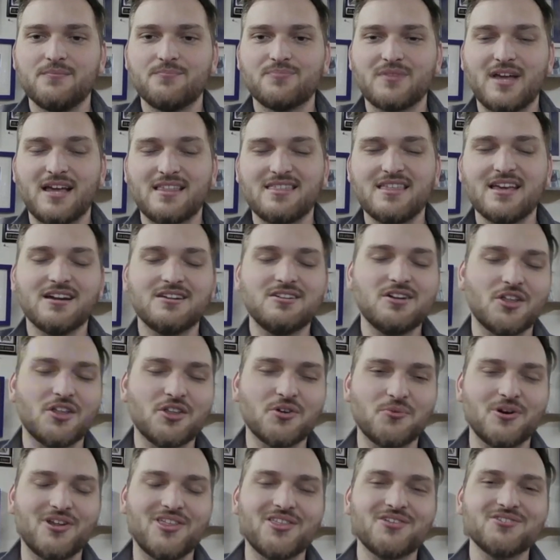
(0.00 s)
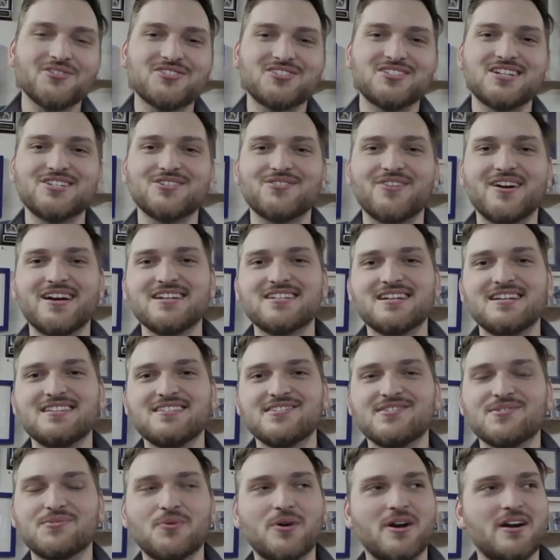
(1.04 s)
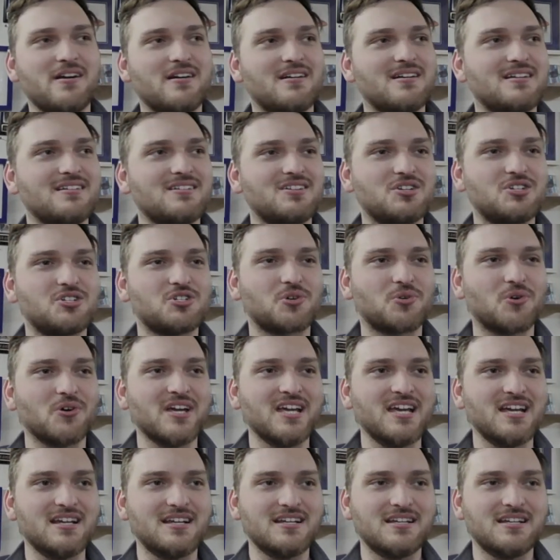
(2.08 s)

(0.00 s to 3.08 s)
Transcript: I think another one of those situations where Detroit